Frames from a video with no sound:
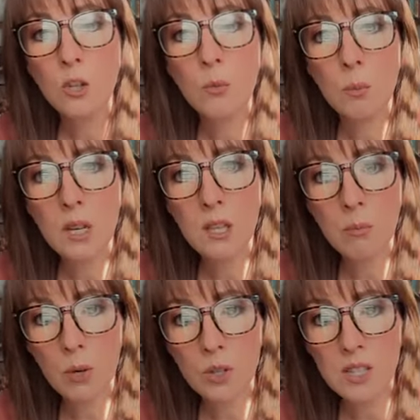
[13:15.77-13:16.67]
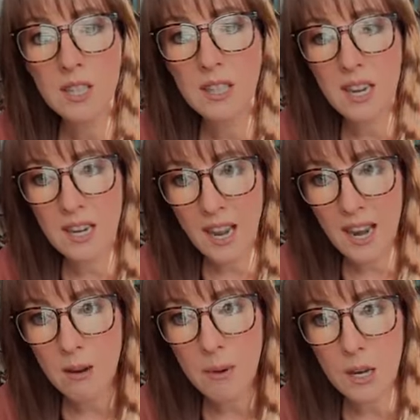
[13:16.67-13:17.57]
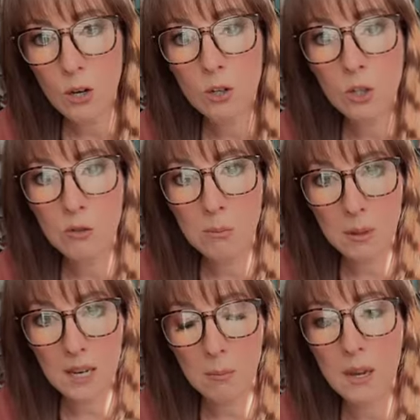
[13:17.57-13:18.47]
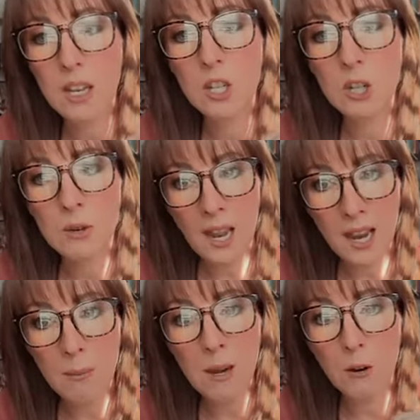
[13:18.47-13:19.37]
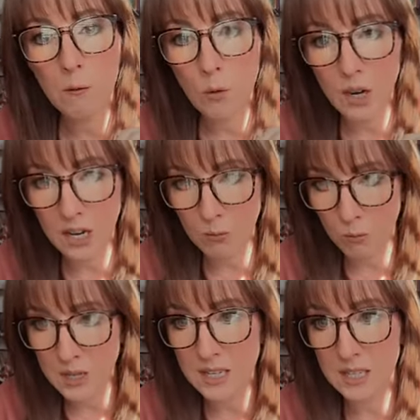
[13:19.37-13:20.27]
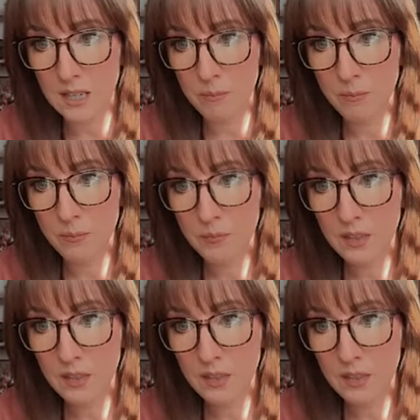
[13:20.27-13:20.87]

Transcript: to be the person they came here to be because you came here for a reason.